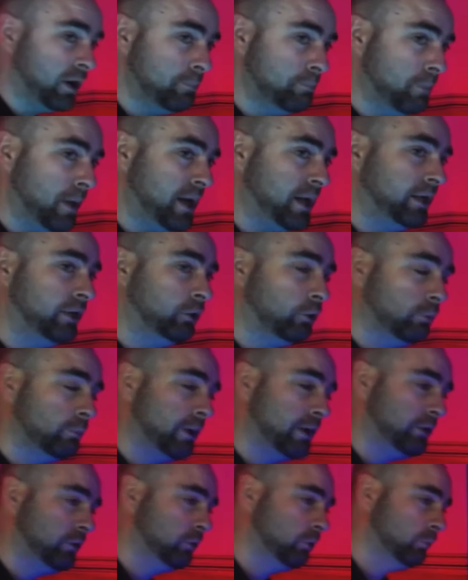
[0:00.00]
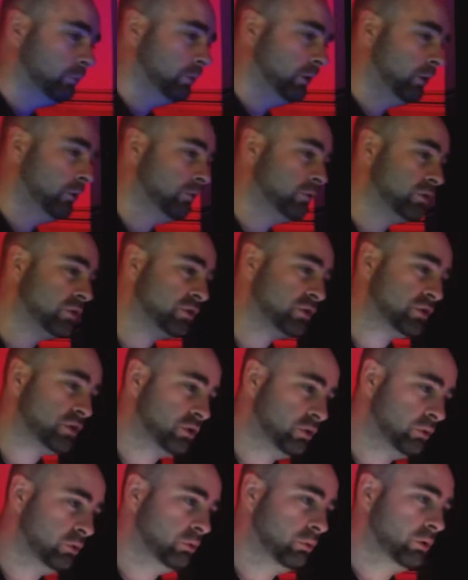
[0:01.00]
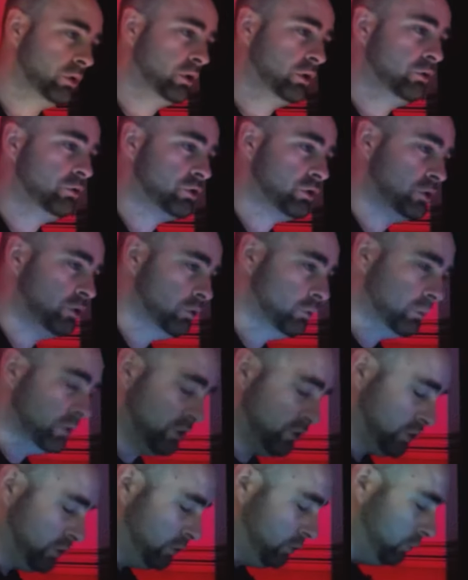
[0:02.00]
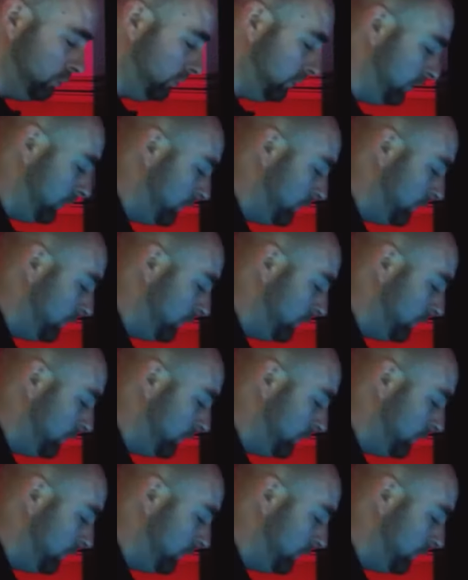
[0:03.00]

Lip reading: may or may not upload to YouTube soon,